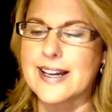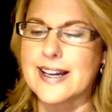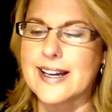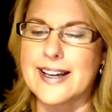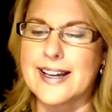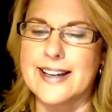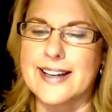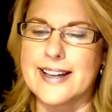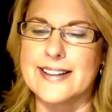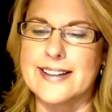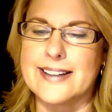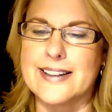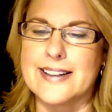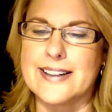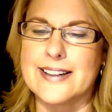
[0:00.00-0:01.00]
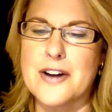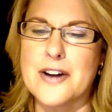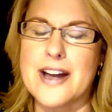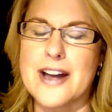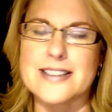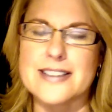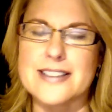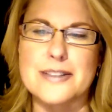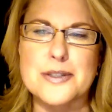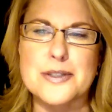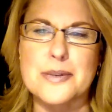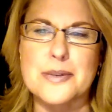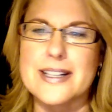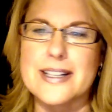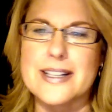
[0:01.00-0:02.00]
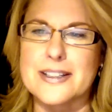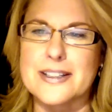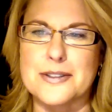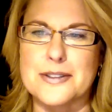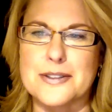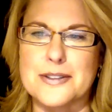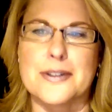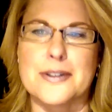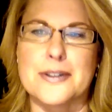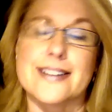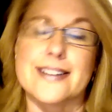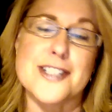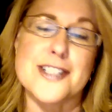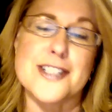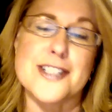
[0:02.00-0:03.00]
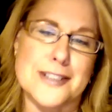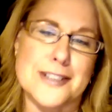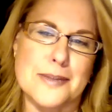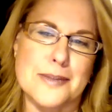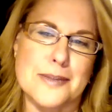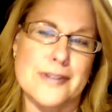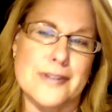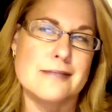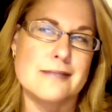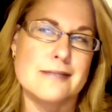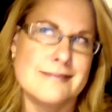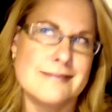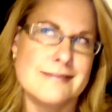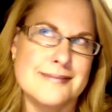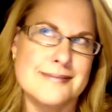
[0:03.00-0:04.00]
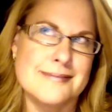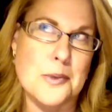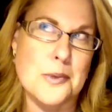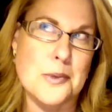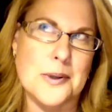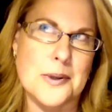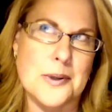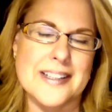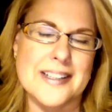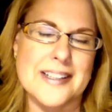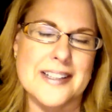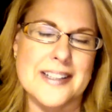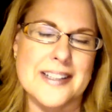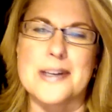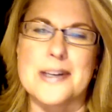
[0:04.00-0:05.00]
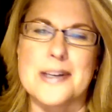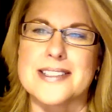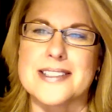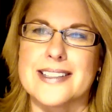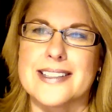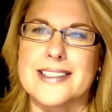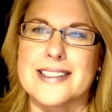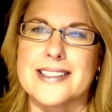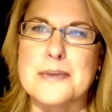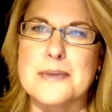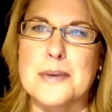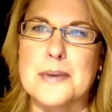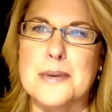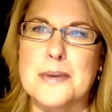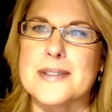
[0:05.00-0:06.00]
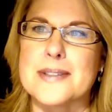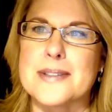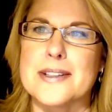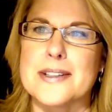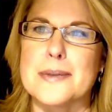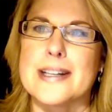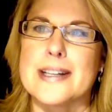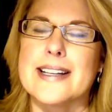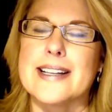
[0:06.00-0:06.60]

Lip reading: And as I was reading through, I can share some of the more or less embarrassing moments with you, but